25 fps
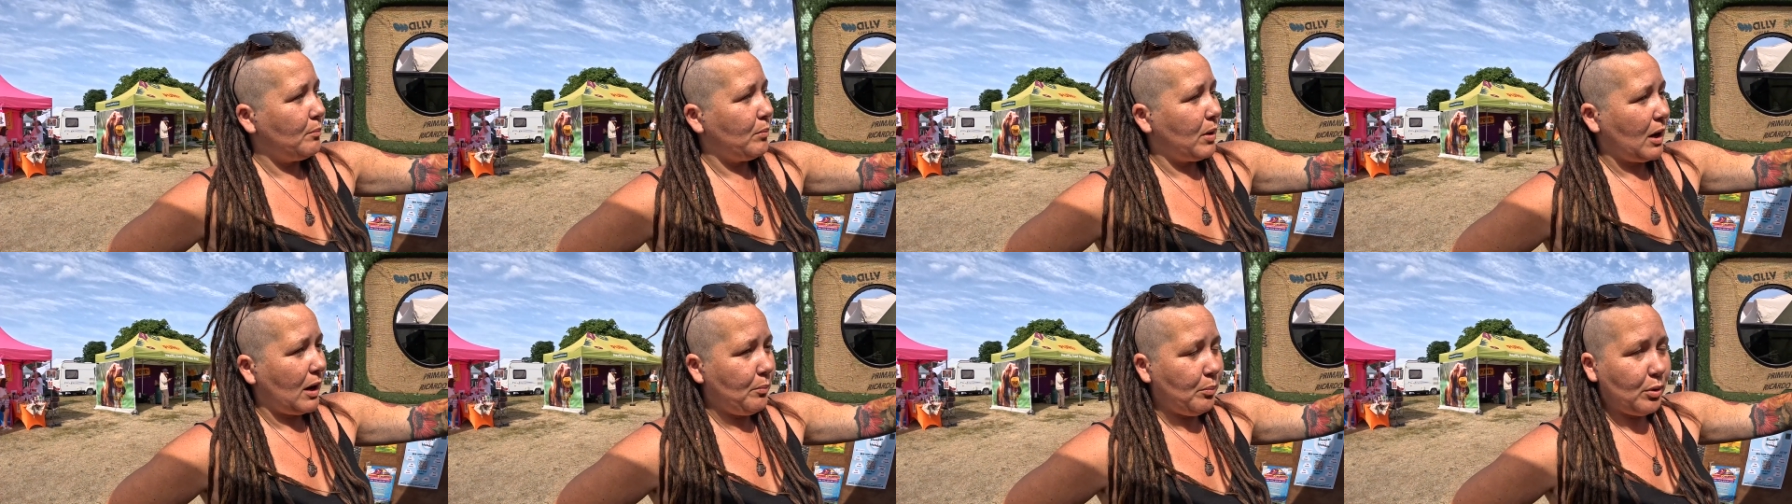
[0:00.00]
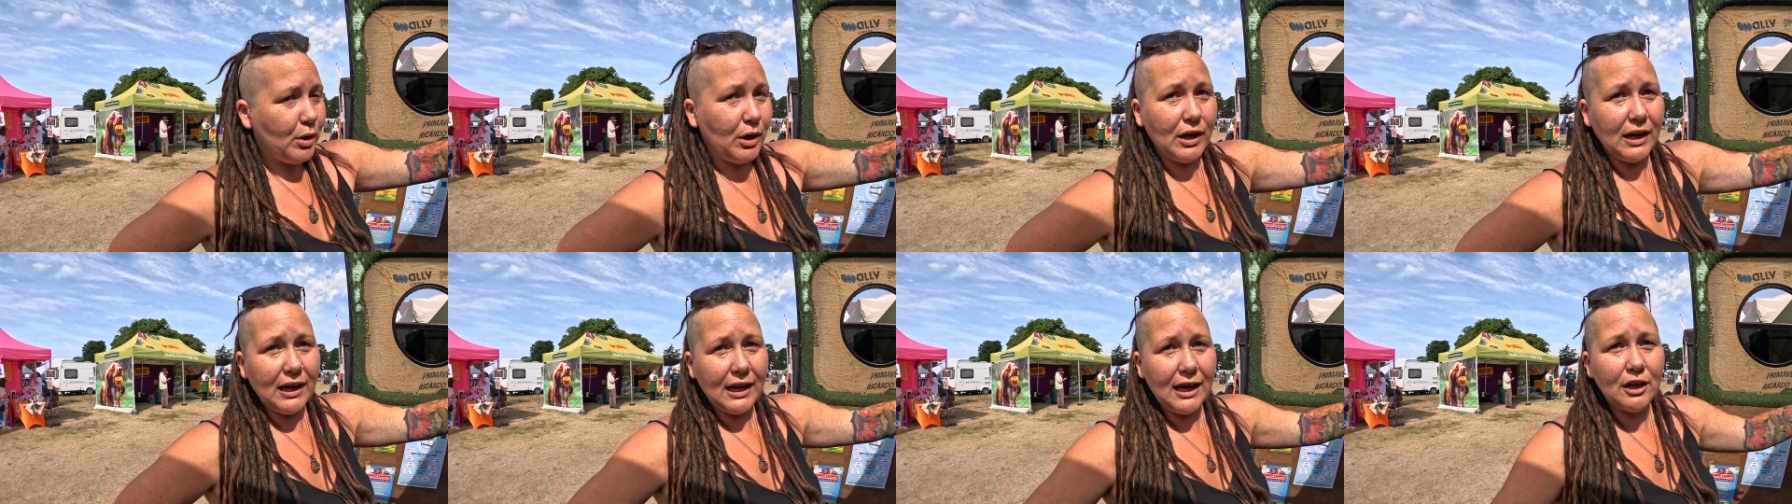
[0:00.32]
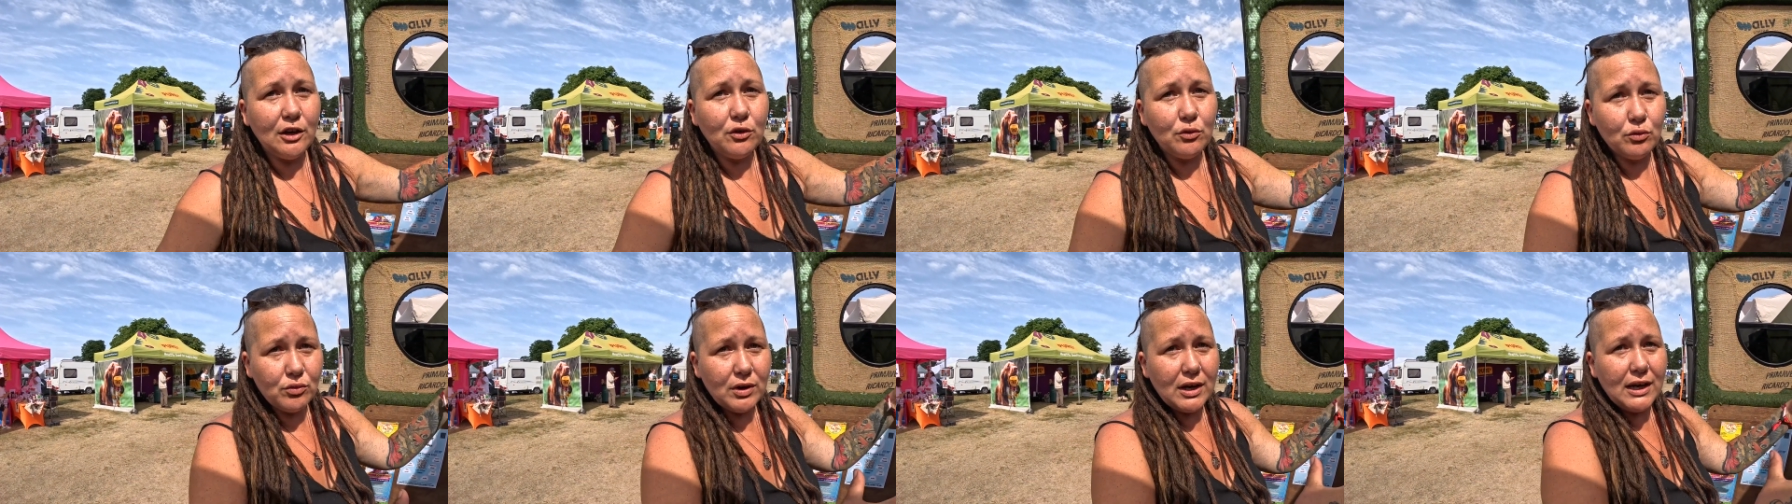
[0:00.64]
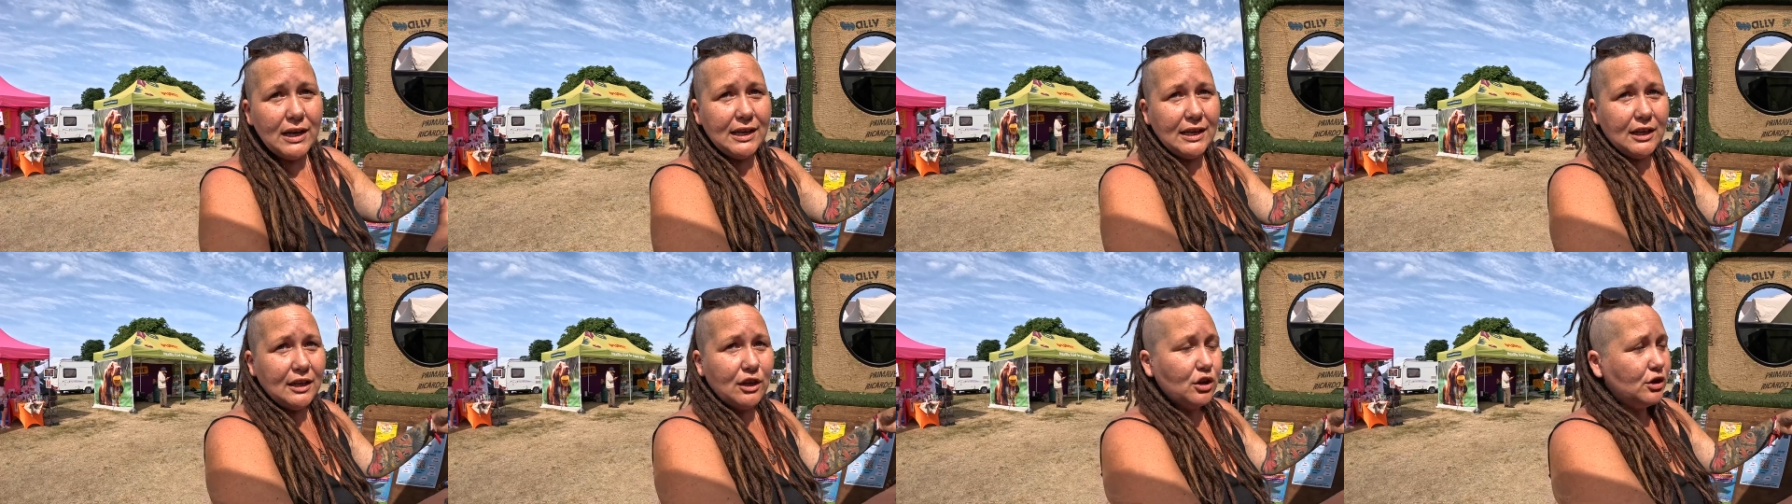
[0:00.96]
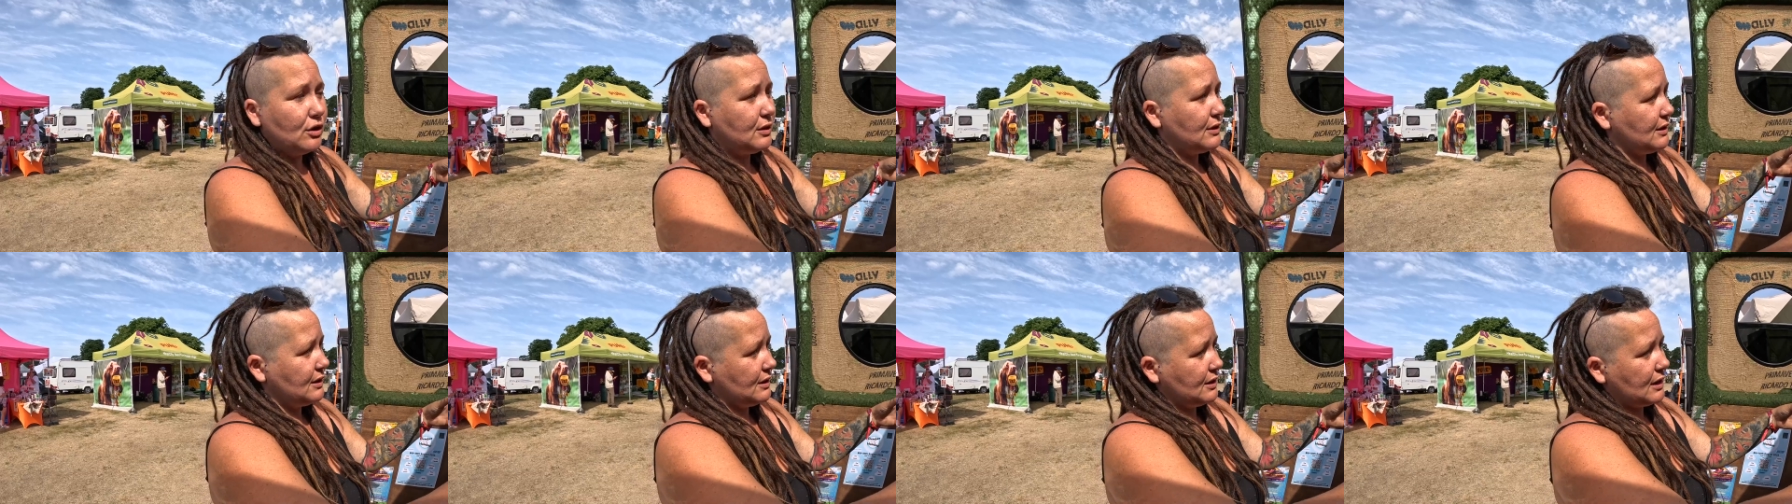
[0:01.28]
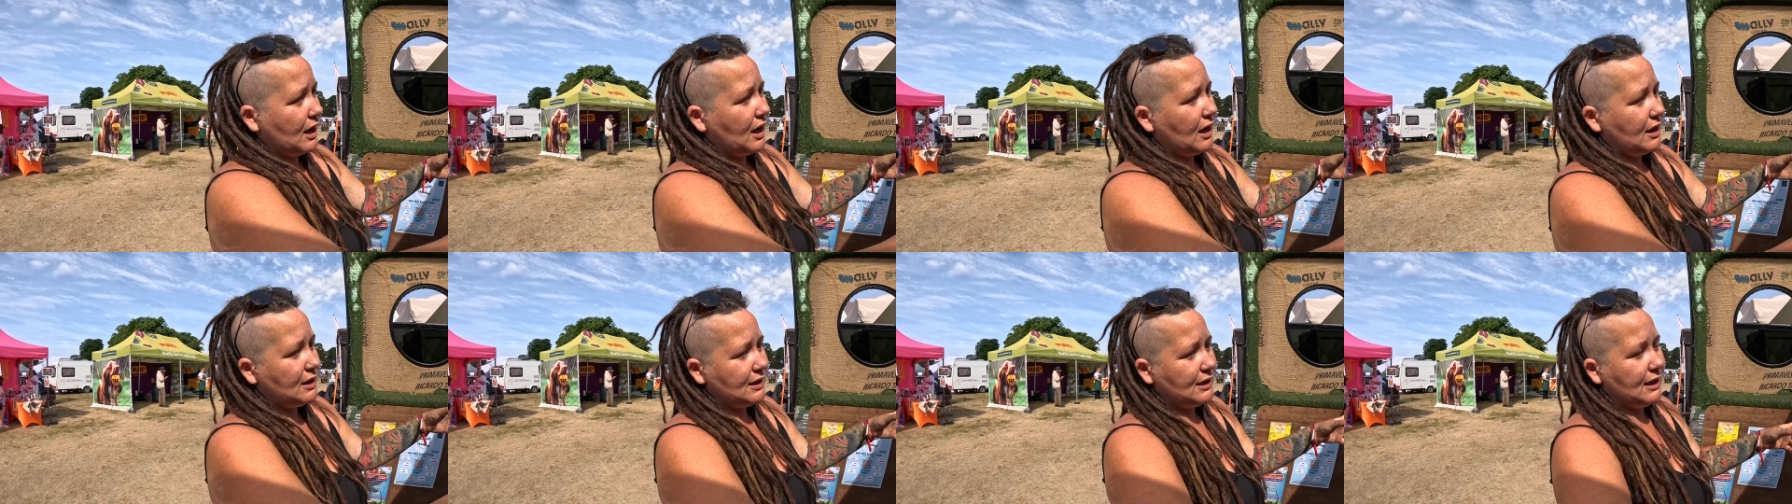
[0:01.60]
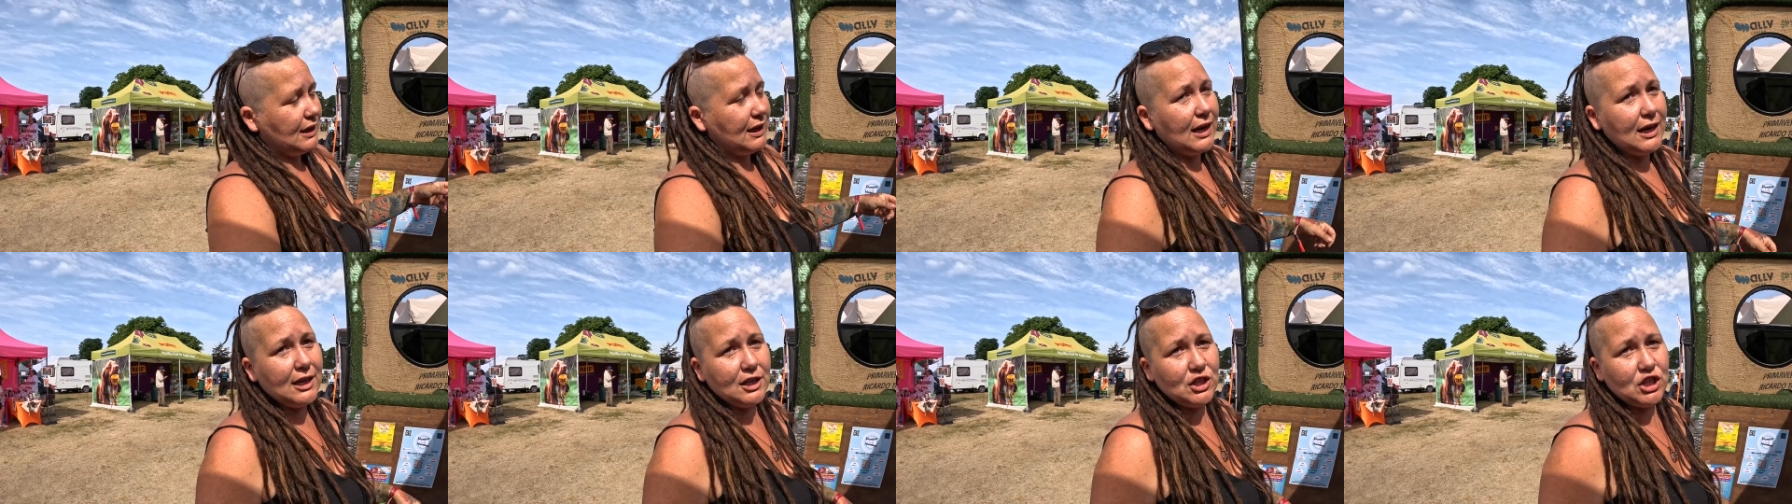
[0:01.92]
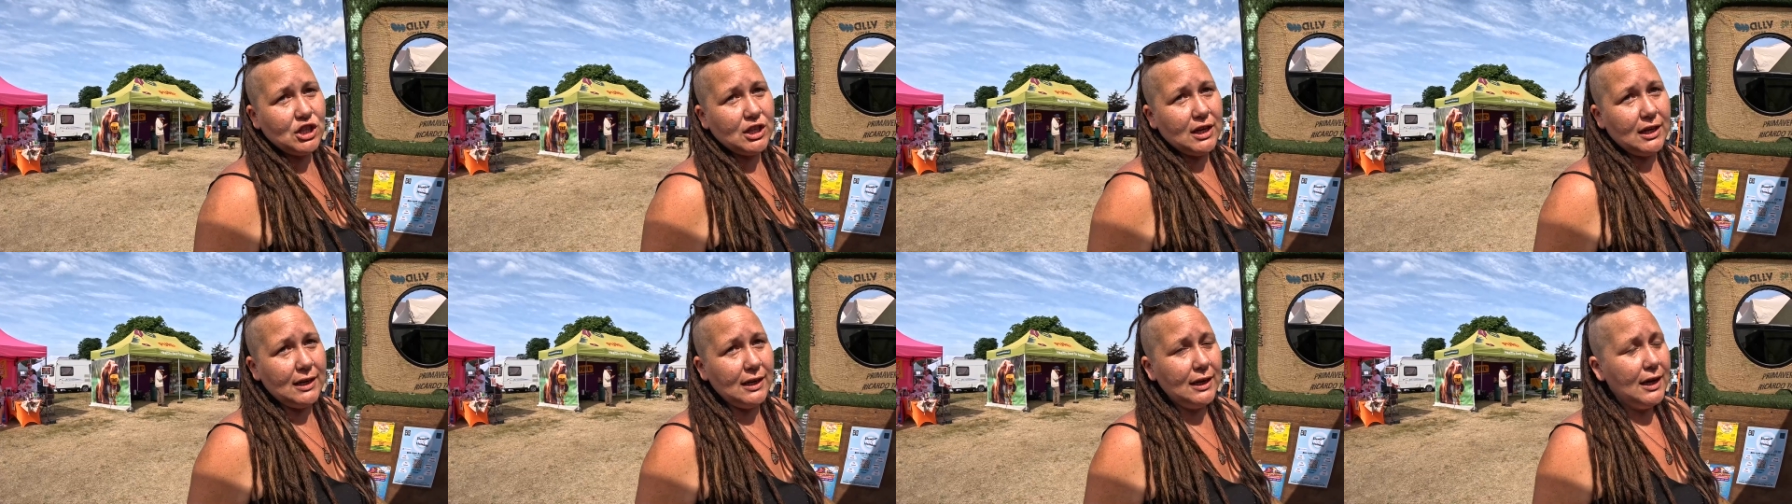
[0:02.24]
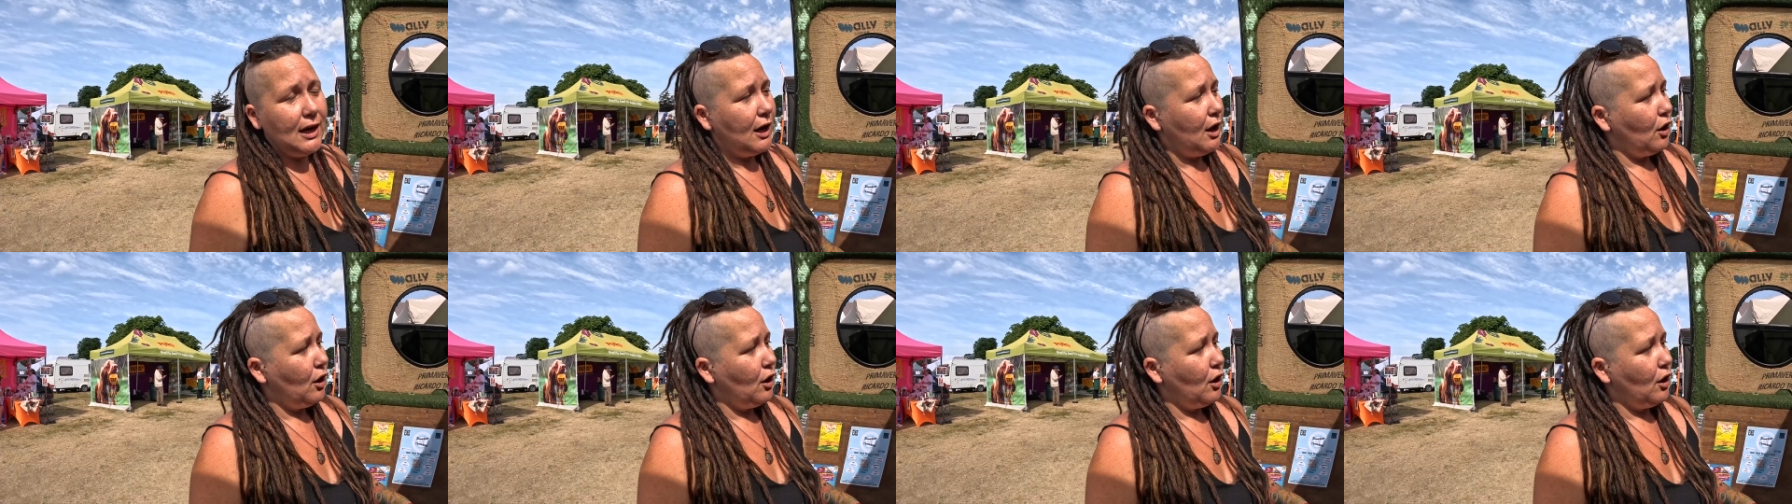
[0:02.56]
by putting in a really good sturdy kitchen.